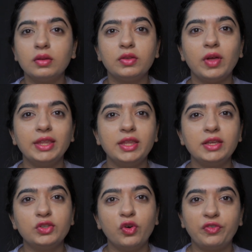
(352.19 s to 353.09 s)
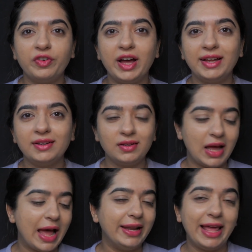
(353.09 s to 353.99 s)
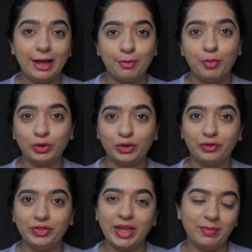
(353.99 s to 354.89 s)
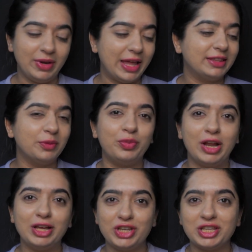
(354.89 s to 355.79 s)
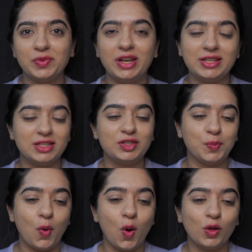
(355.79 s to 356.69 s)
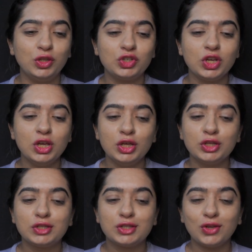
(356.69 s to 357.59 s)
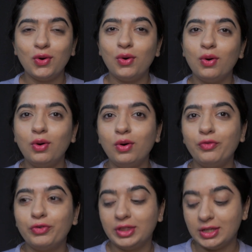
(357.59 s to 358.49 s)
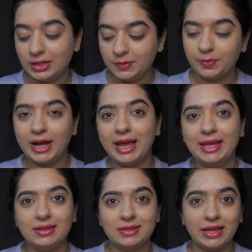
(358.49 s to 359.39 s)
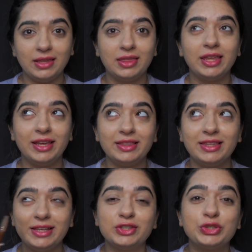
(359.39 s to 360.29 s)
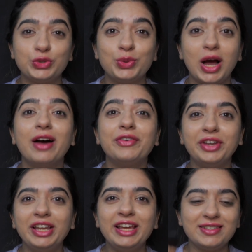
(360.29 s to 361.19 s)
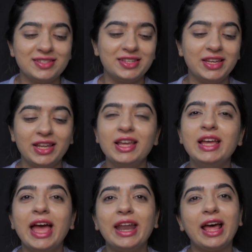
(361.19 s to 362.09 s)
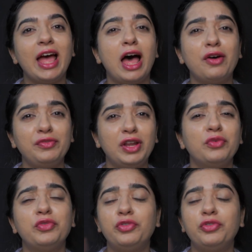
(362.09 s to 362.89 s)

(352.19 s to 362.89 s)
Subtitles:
So I think so far I like both of them, like the brush as well as the sponge. So for this price, I think these two are really a steal, and I have now